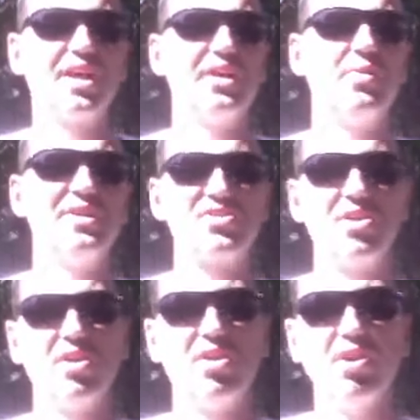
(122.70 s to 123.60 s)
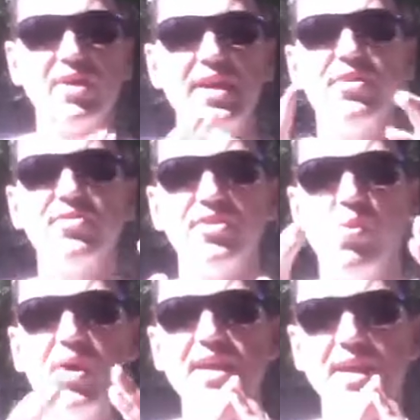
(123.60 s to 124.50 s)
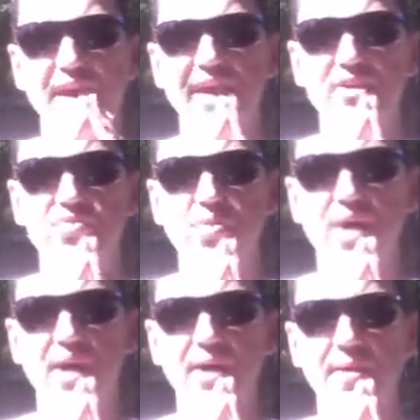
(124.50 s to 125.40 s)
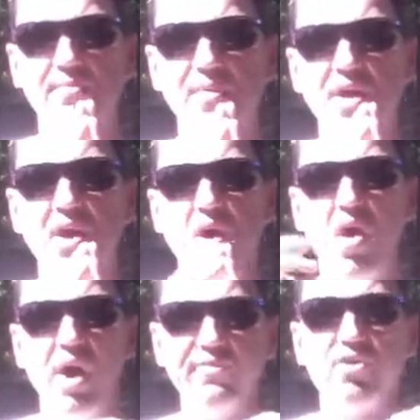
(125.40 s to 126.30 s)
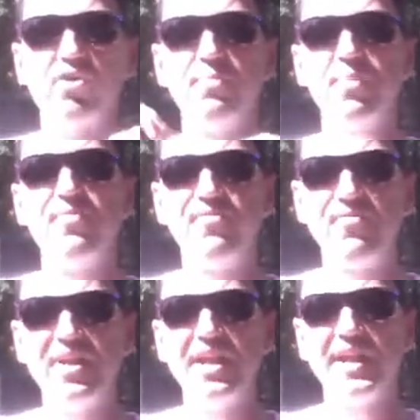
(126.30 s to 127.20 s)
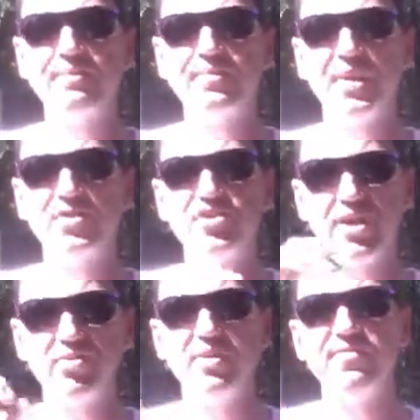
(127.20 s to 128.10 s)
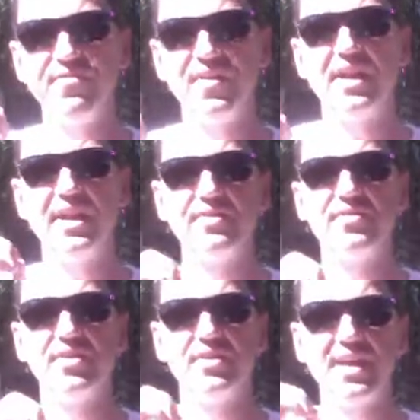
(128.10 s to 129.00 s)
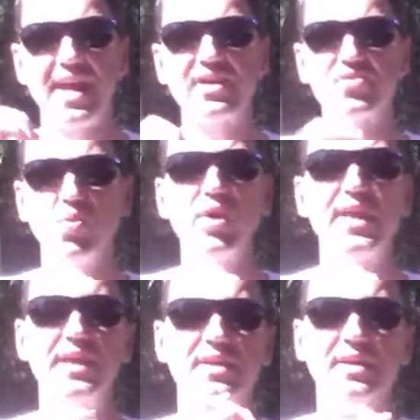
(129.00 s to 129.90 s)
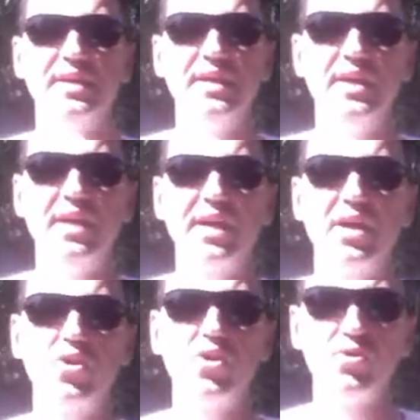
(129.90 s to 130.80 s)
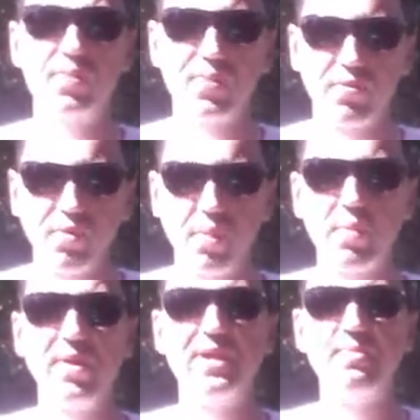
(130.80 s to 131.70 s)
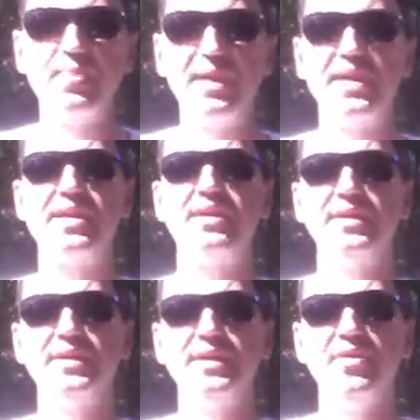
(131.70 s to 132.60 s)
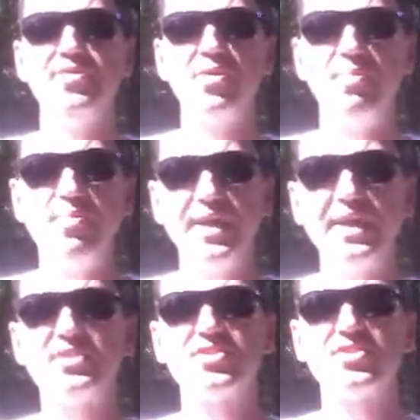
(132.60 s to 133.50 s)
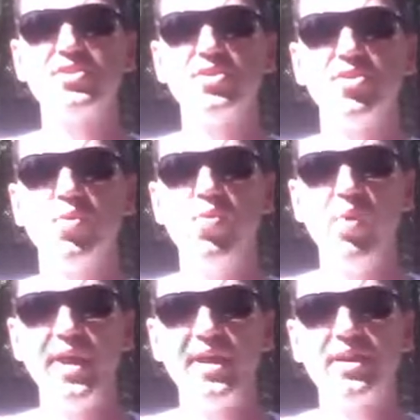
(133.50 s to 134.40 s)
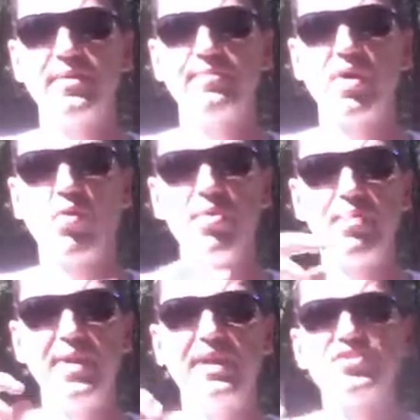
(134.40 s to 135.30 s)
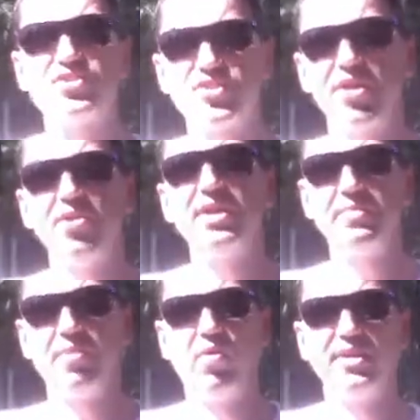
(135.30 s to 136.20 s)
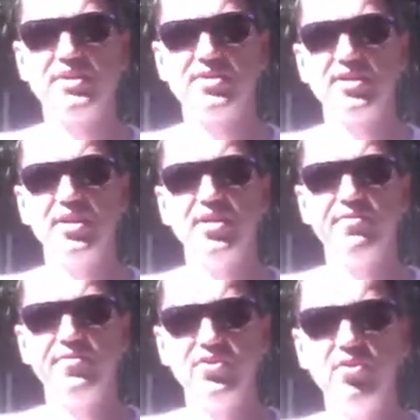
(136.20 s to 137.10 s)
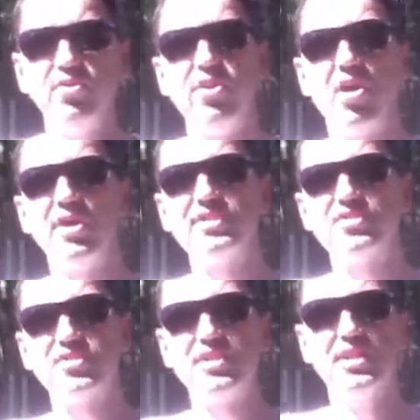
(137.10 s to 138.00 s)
tell you is that looking at the week ahead, I've got a feeling, a genuine feeling, that next week could probably be the biggest week or the biggest turning point for you guys